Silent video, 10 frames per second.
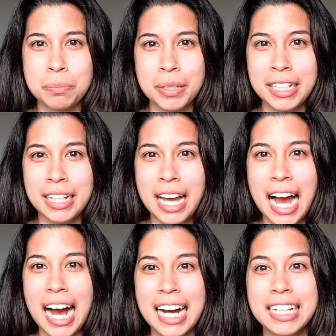but
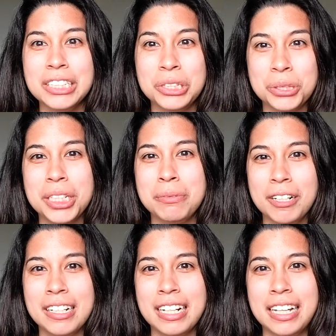I enjoy
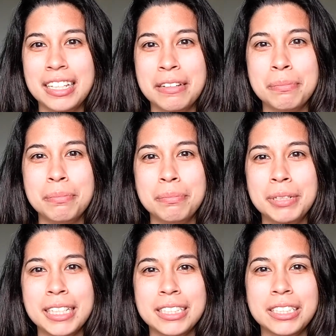working on them
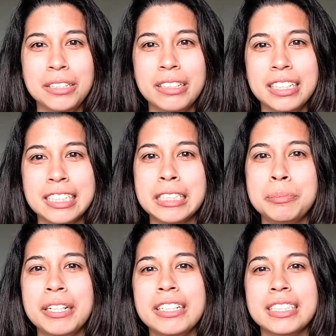because you can
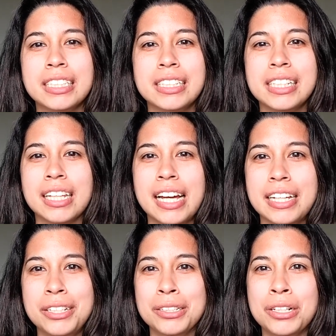experience the
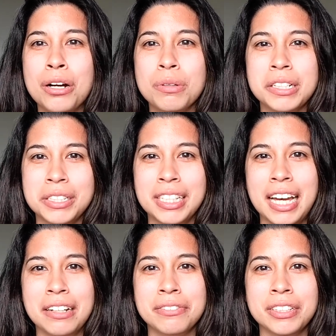delight your coworkers
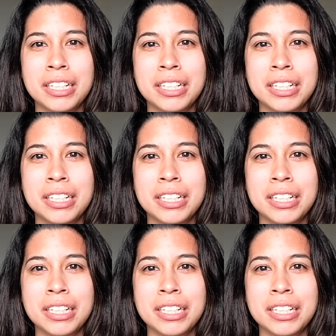have